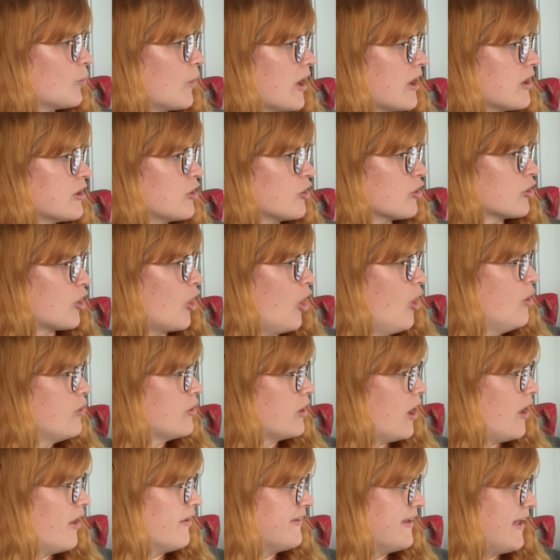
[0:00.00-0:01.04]
wear your coat
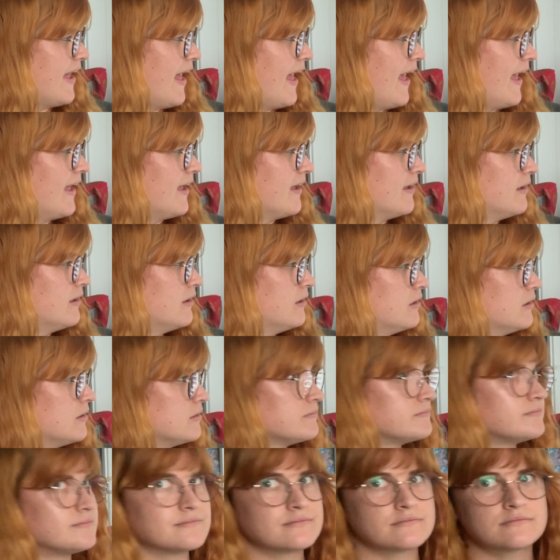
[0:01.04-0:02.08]
all day.
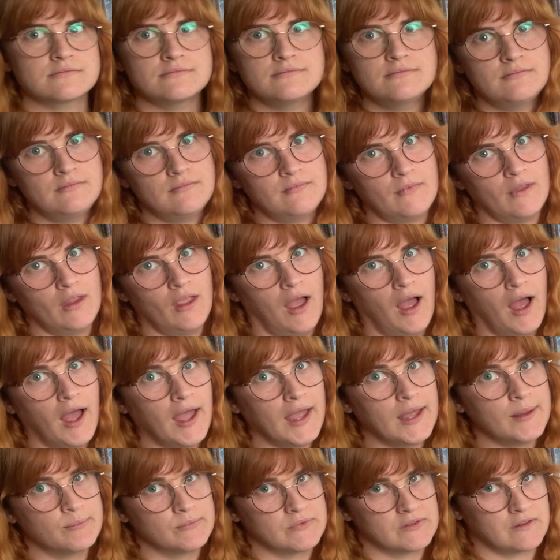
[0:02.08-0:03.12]

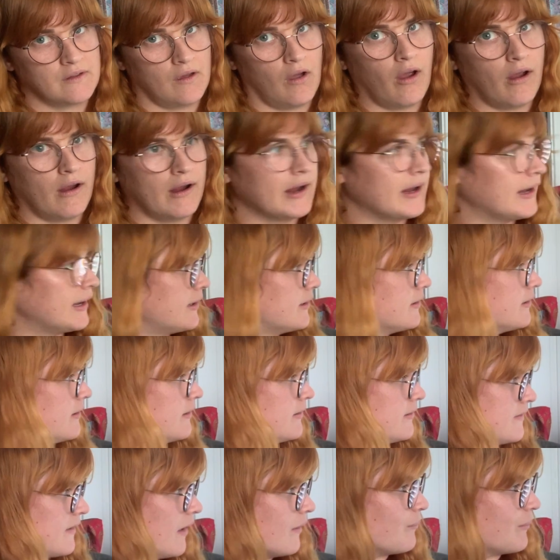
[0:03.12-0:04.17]
I'm sorry,
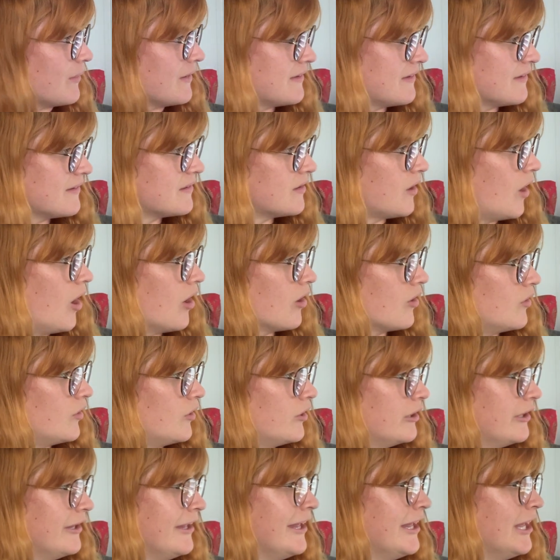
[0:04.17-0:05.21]
said Mrs.
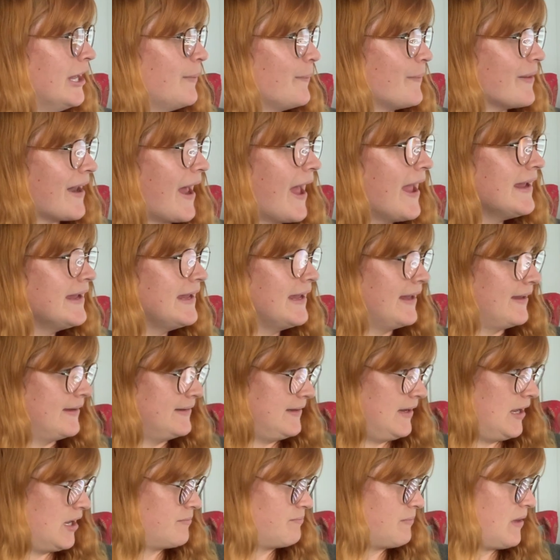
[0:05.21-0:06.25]
Toggle, but I can't
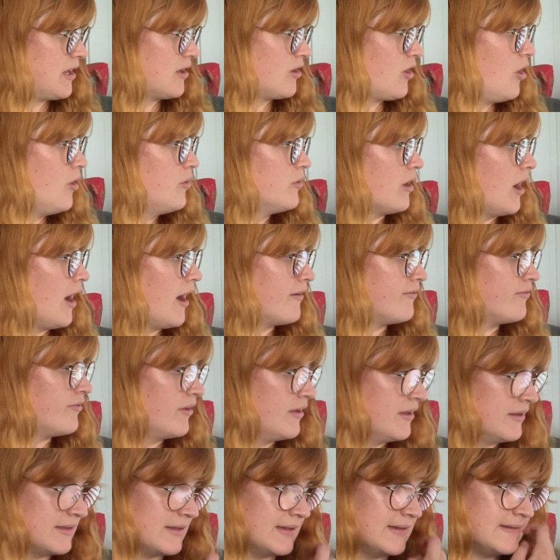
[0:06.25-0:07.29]
take my coat off.
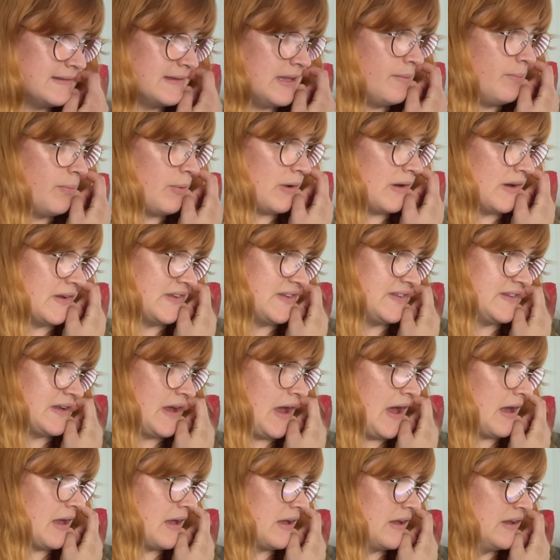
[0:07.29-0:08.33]
The zipper is
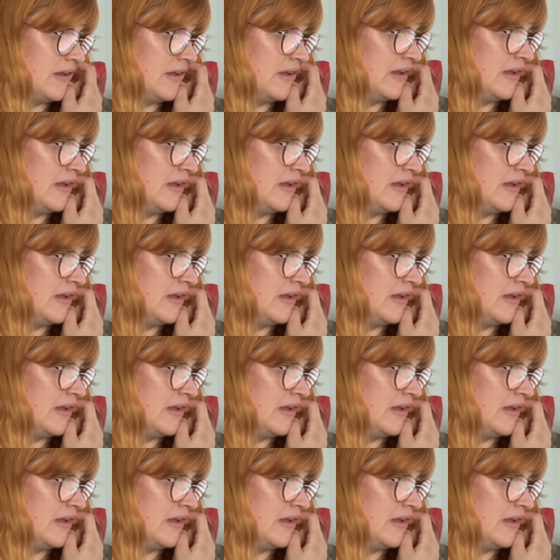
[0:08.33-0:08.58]
stuck.